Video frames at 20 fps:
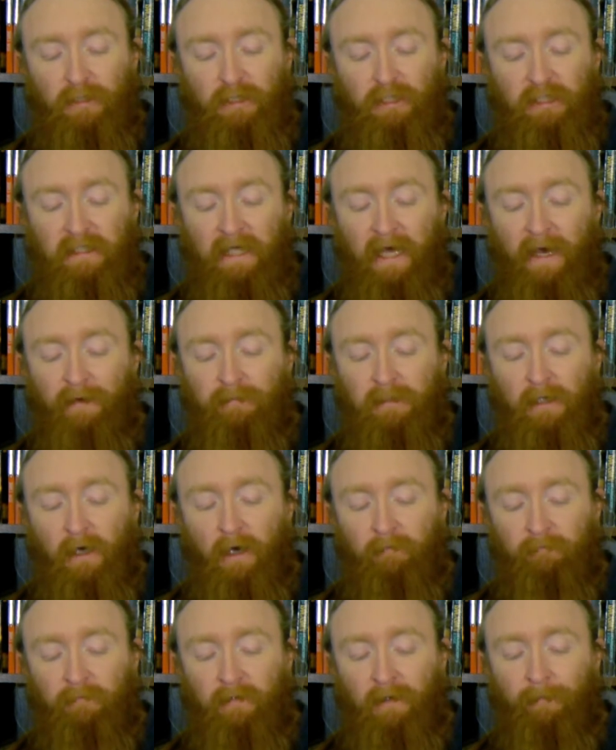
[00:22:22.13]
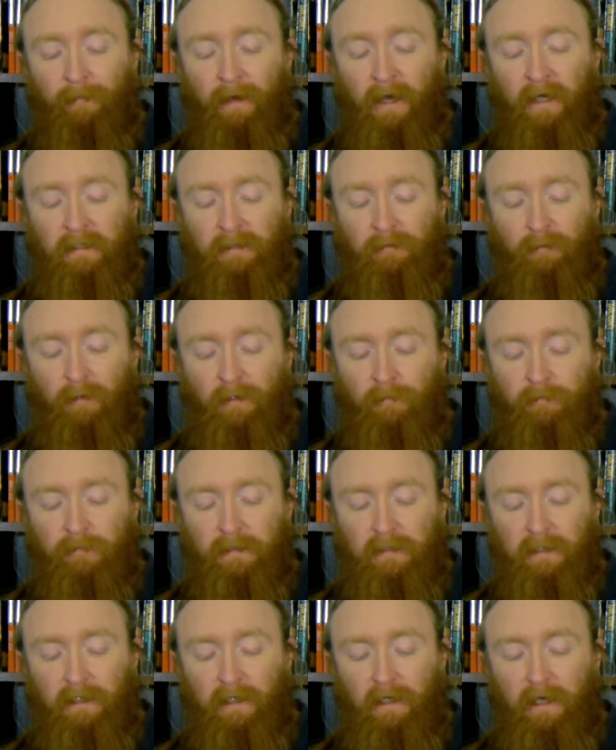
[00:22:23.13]
which snapped off in a man's
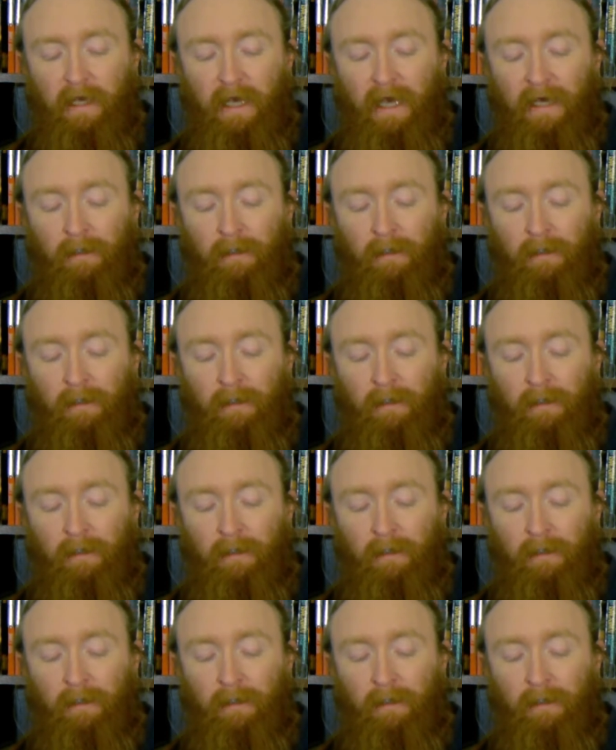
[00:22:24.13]
ribs